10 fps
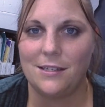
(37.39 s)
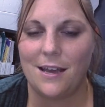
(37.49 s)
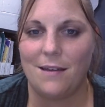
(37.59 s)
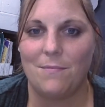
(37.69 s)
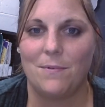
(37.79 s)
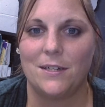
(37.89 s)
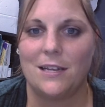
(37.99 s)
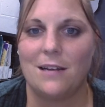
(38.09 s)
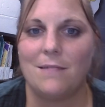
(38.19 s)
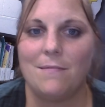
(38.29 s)
I worked
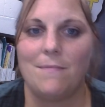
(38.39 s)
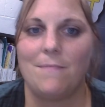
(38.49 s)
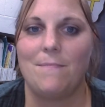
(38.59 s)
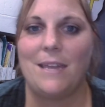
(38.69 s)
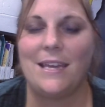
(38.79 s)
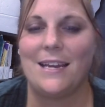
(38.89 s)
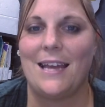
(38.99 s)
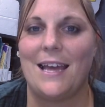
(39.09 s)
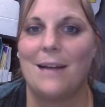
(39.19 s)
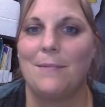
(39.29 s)
on making
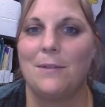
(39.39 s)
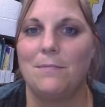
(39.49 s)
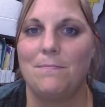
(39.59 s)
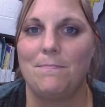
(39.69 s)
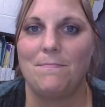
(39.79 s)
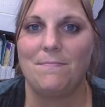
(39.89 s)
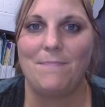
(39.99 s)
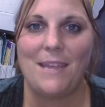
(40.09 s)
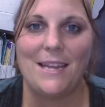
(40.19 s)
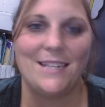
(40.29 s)
animal
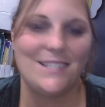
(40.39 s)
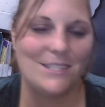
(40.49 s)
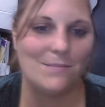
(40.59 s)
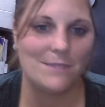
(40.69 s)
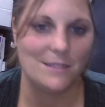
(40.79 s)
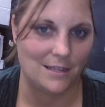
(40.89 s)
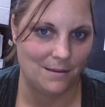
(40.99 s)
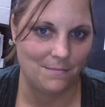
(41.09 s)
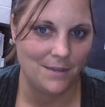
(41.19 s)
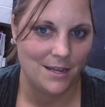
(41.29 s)
paintings with
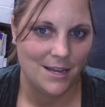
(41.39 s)
them.